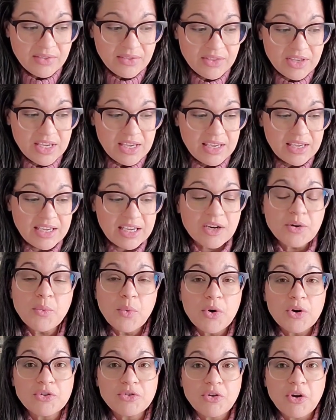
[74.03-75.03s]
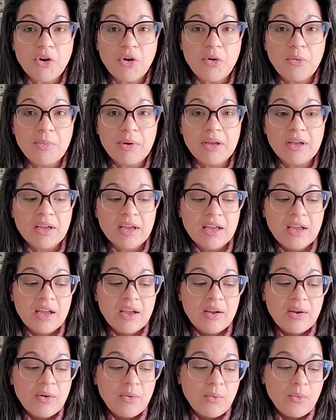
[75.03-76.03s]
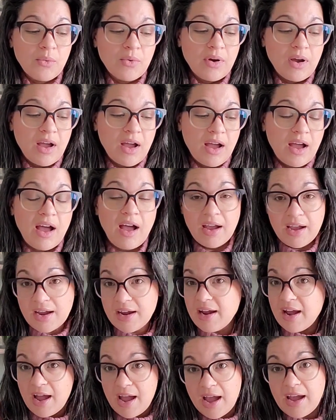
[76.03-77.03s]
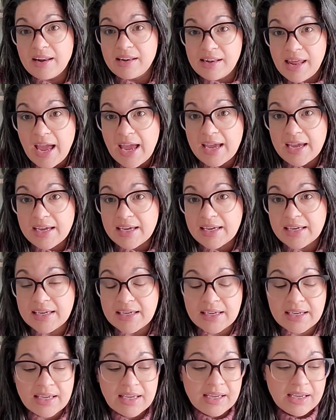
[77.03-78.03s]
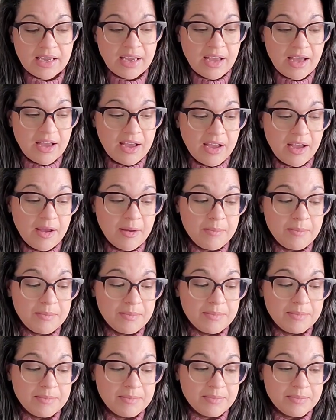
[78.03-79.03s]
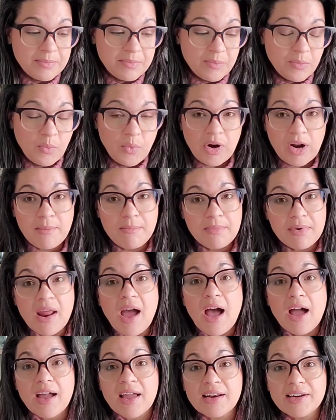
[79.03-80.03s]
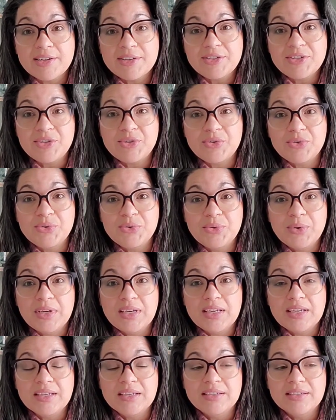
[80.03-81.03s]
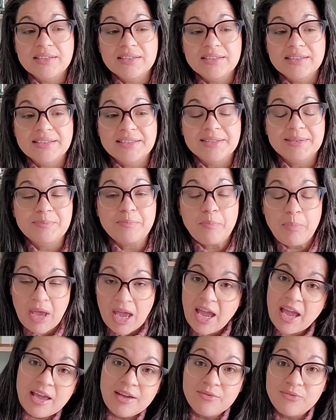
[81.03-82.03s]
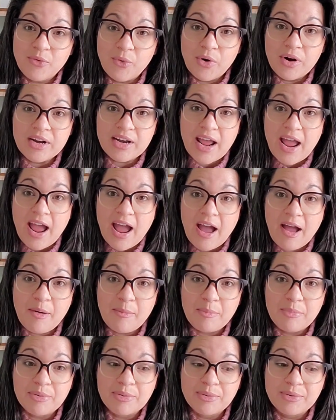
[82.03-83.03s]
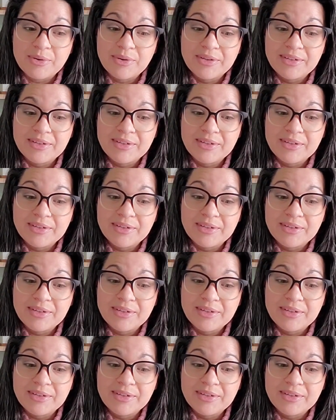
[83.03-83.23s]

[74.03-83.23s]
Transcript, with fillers: the Get a Wardrobe, I, I like. Um, what I'm not going to do is pay for an app